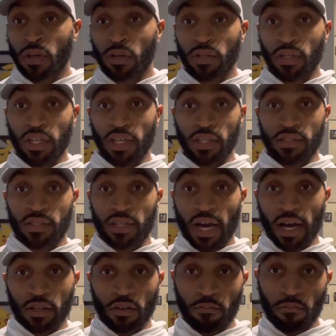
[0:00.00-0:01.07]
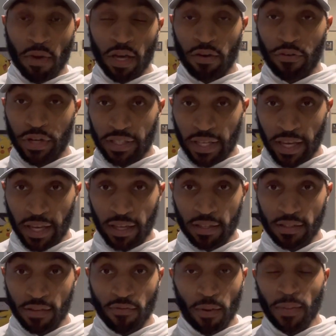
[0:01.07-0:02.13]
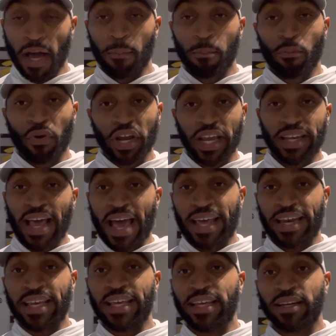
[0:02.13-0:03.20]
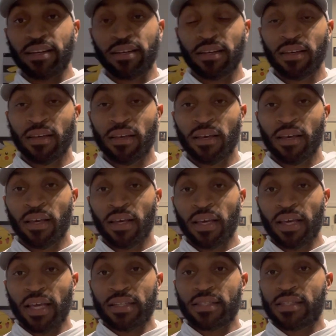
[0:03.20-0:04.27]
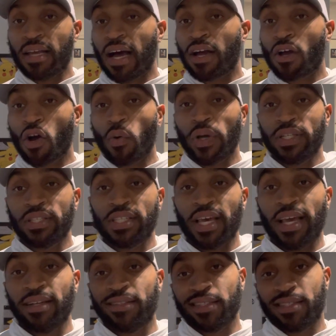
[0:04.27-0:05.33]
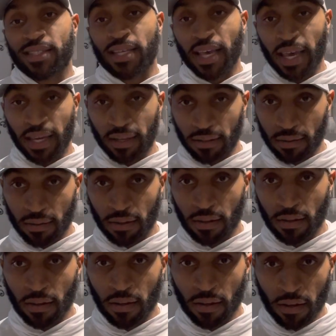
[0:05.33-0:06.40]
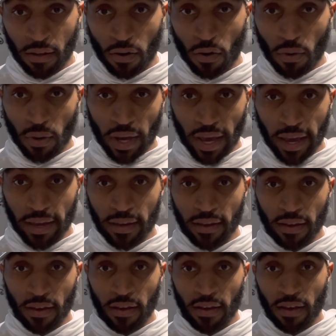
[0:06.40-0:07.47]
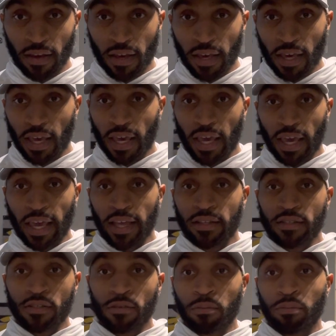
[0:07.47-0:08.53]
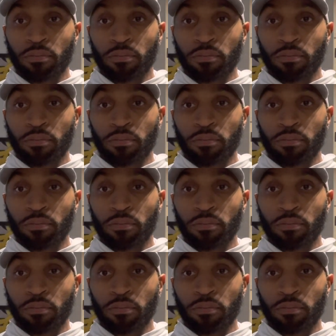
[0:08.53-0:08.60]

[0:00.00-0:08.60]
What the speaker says: these documentary things, if I'm not bringing that in, it's not going to entertain, okay? It's